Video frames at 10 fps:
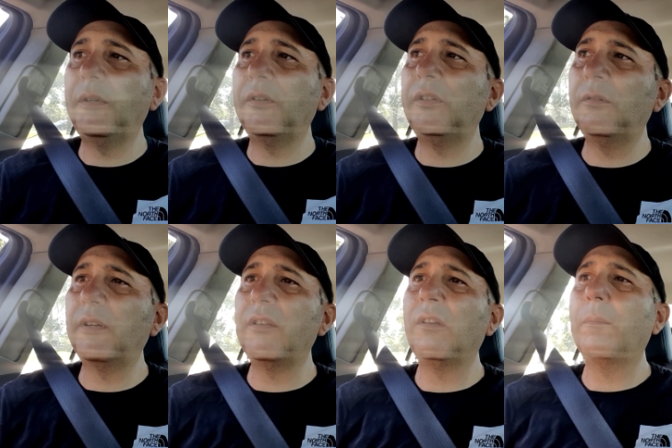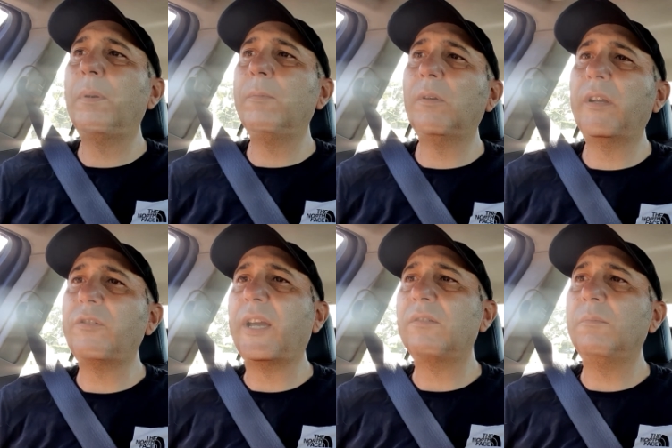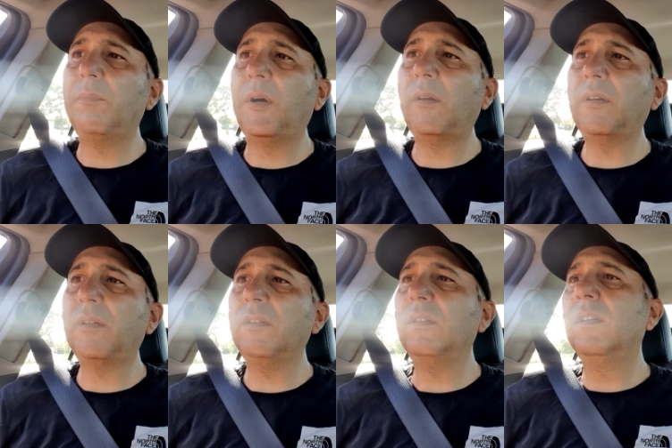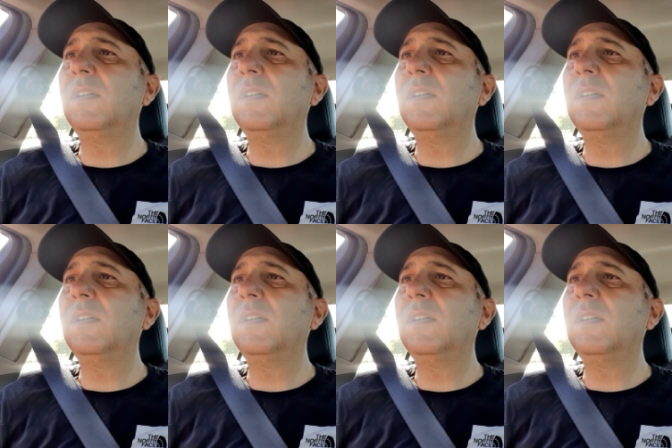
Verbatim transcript: because you look at like people like Jackson Pollock and